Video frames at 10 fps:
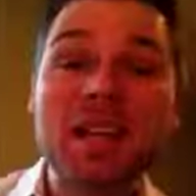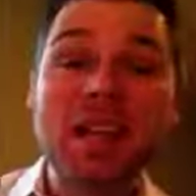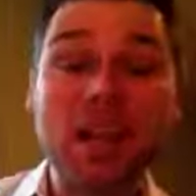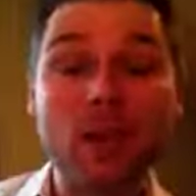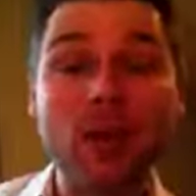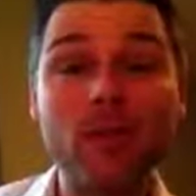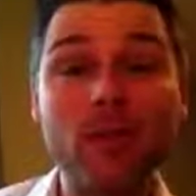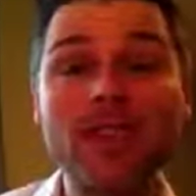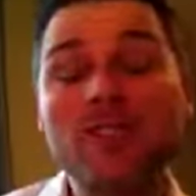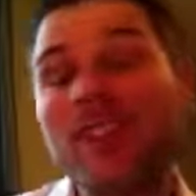Hello
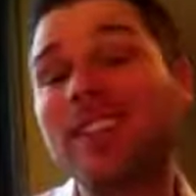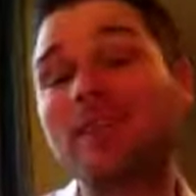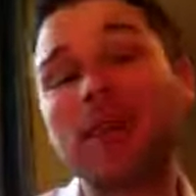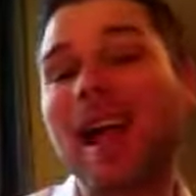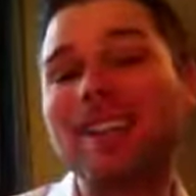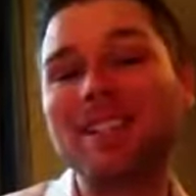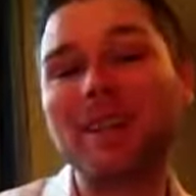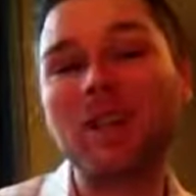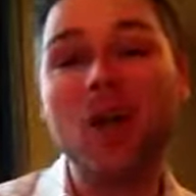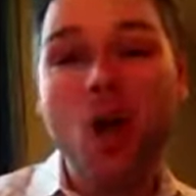everyone, Justin Patton
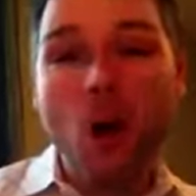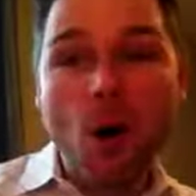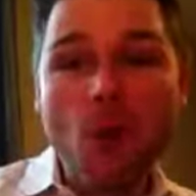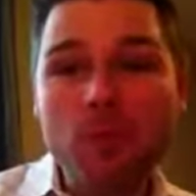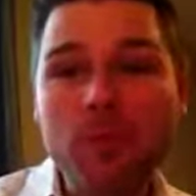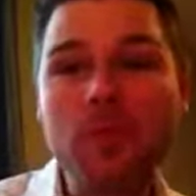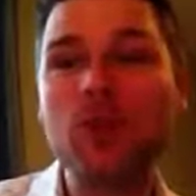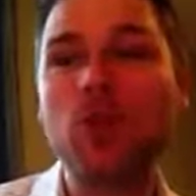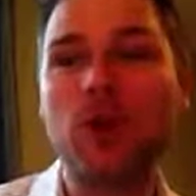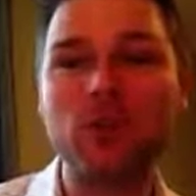here. Hope
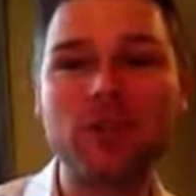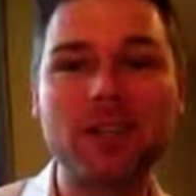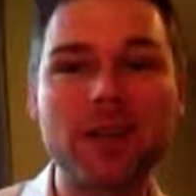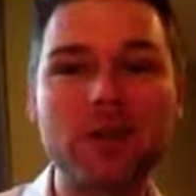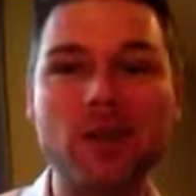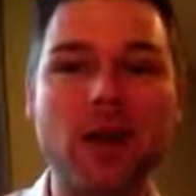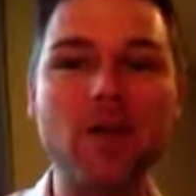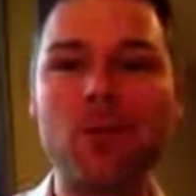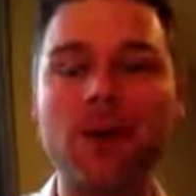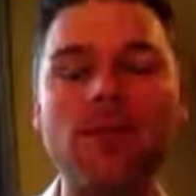you are doing
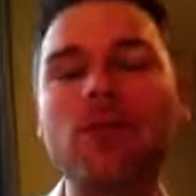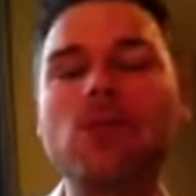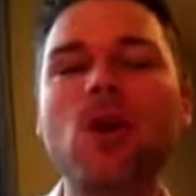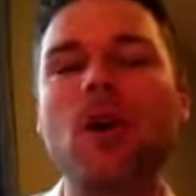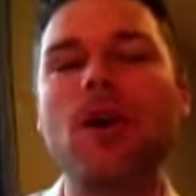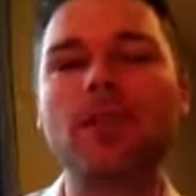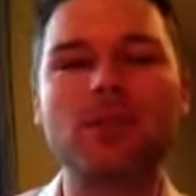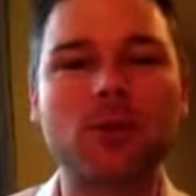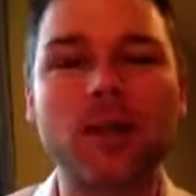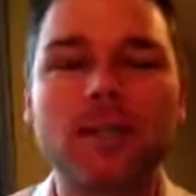great wherever you are in
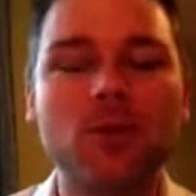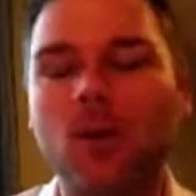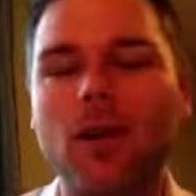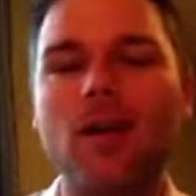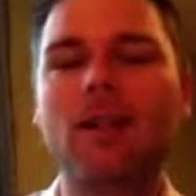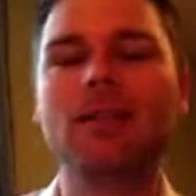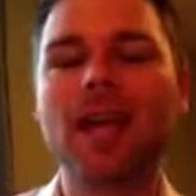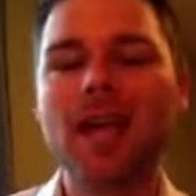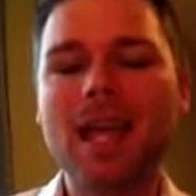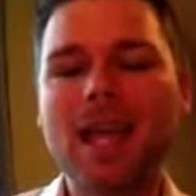this crazy world.
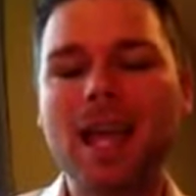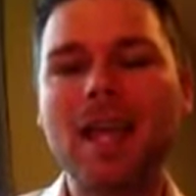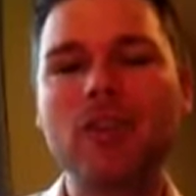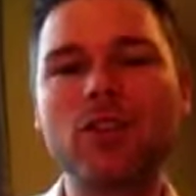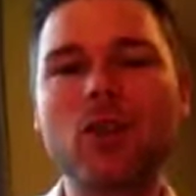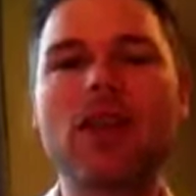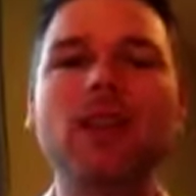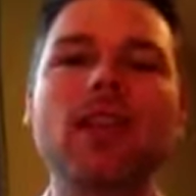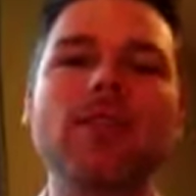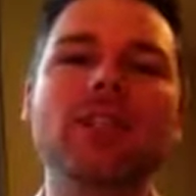And you know I
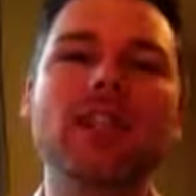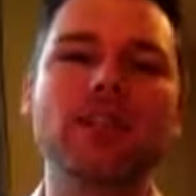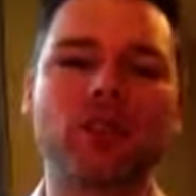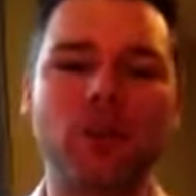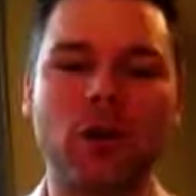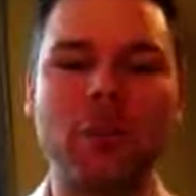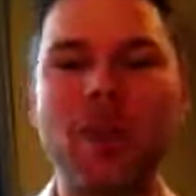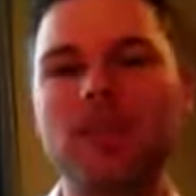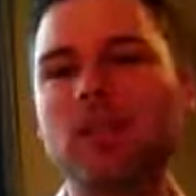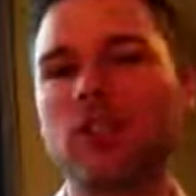love getting your
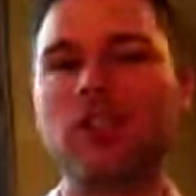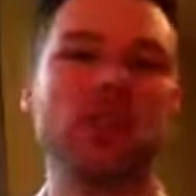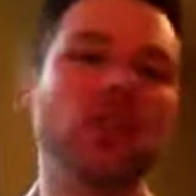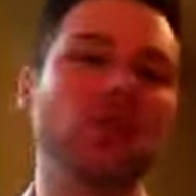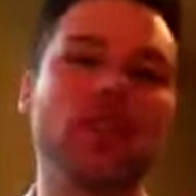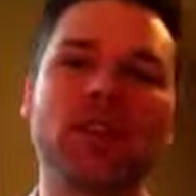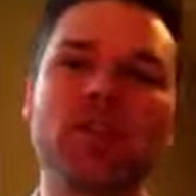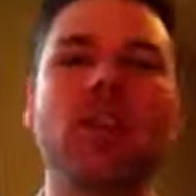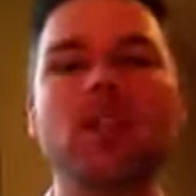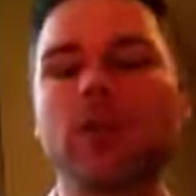messages, whether
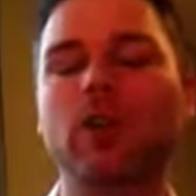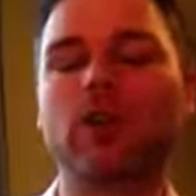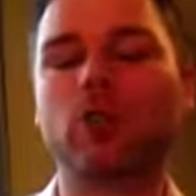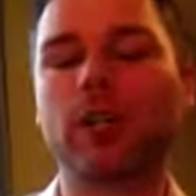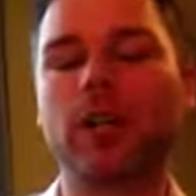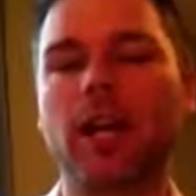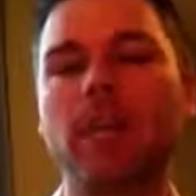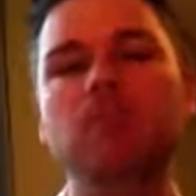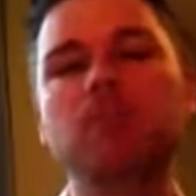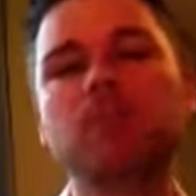it's Facebook or Twitter.
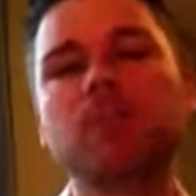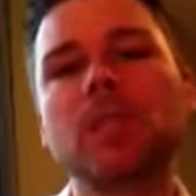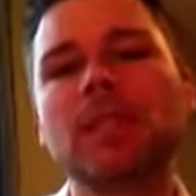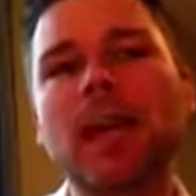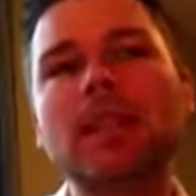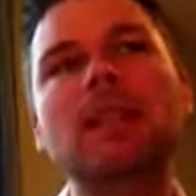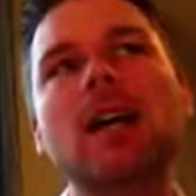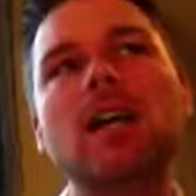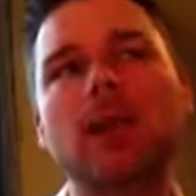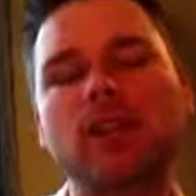And last
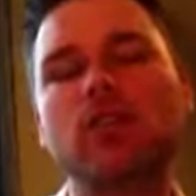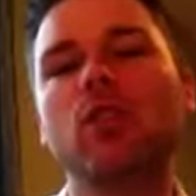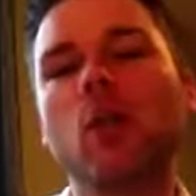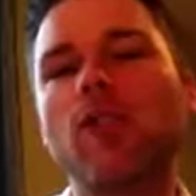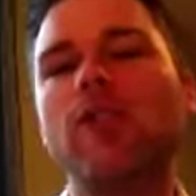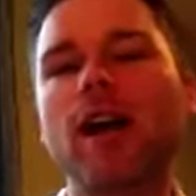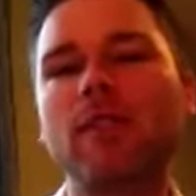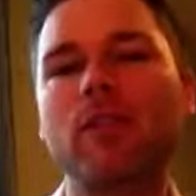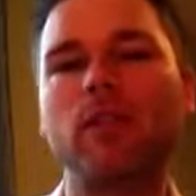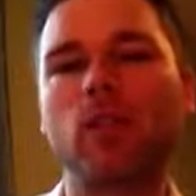night at about two oh
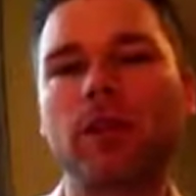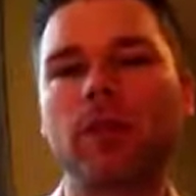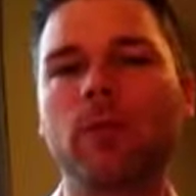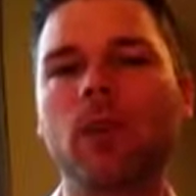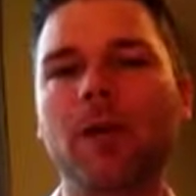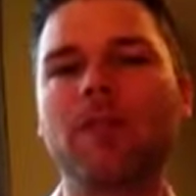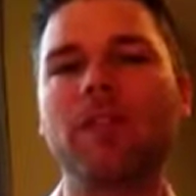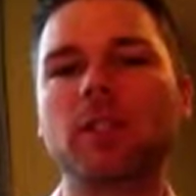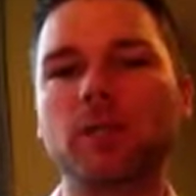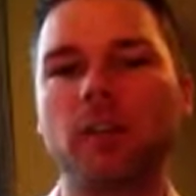five in the morning, one of my
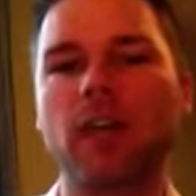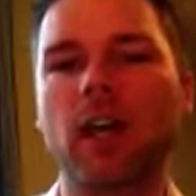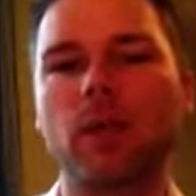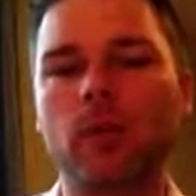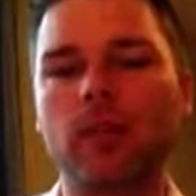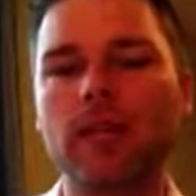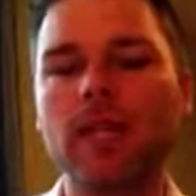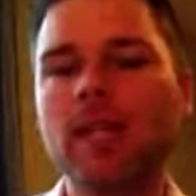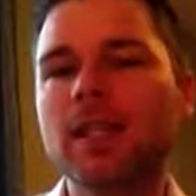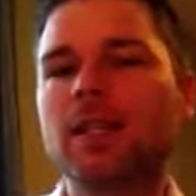Facebook followers
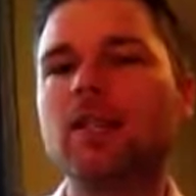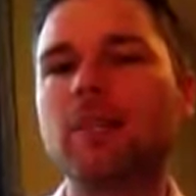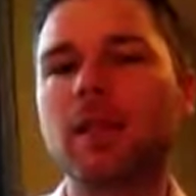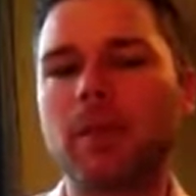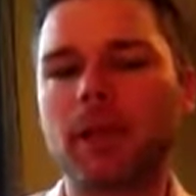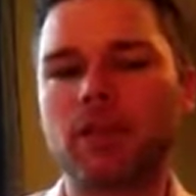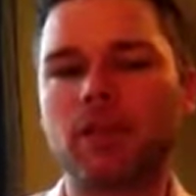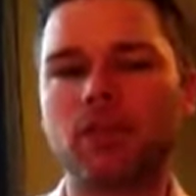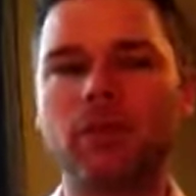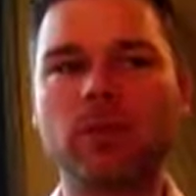sent me a
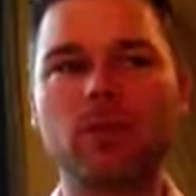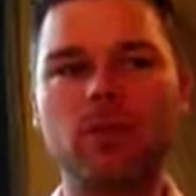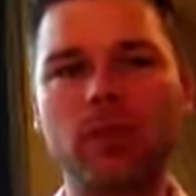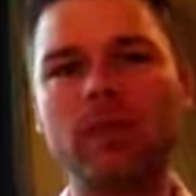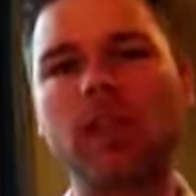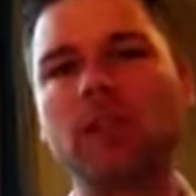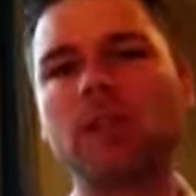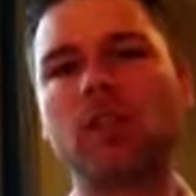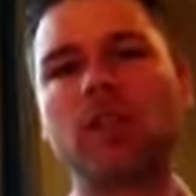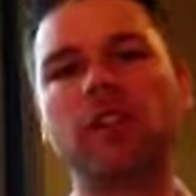message and was just
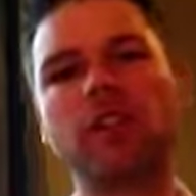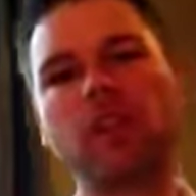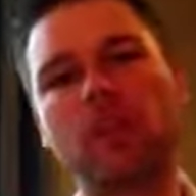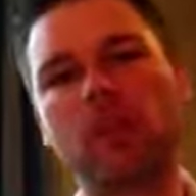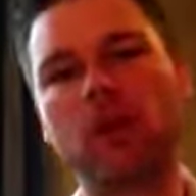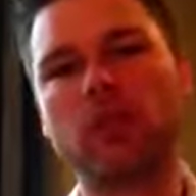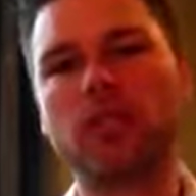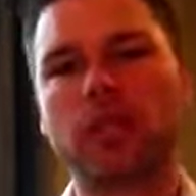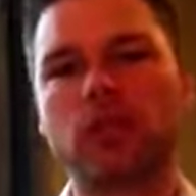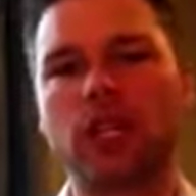reflecting on the video that I
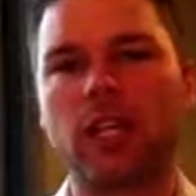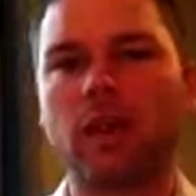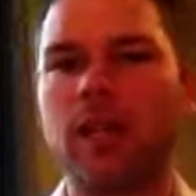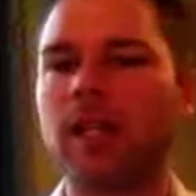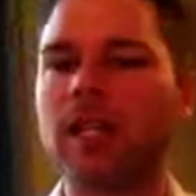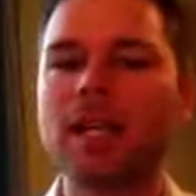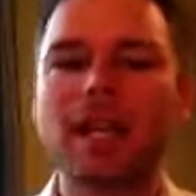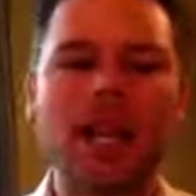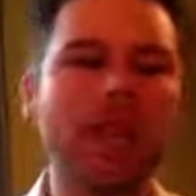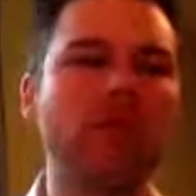posted yesterday about
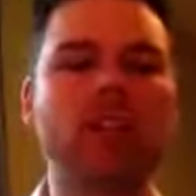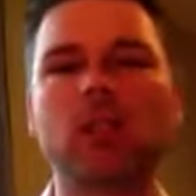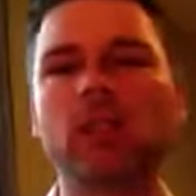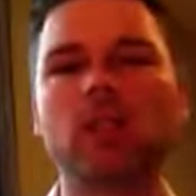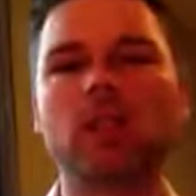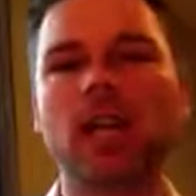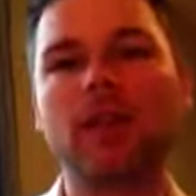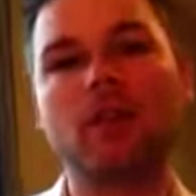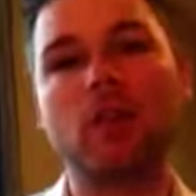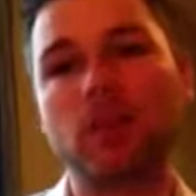everything we do in
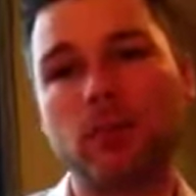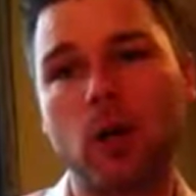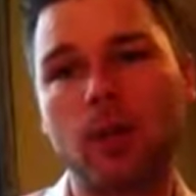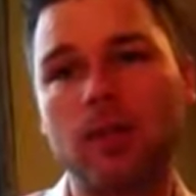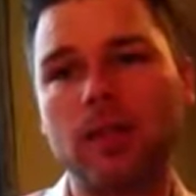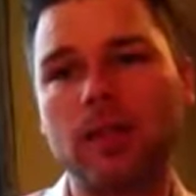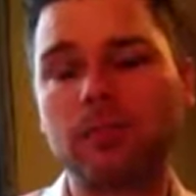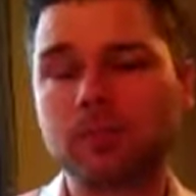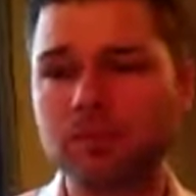life serves a purpose.